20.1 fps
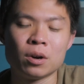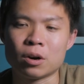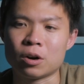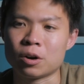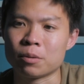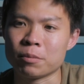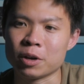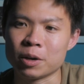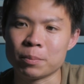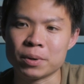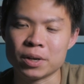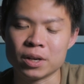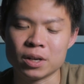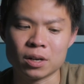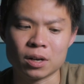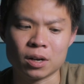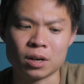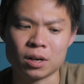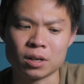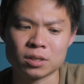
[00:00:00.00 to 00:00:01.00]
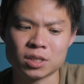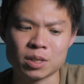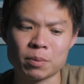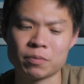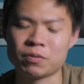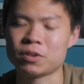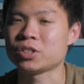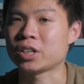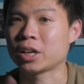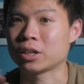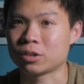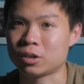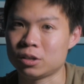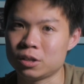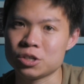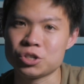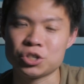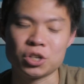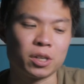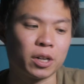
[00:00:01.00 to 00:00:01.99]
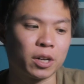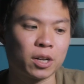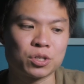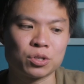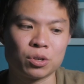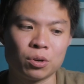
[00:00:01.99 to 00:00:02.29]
or maybe some of the technology like its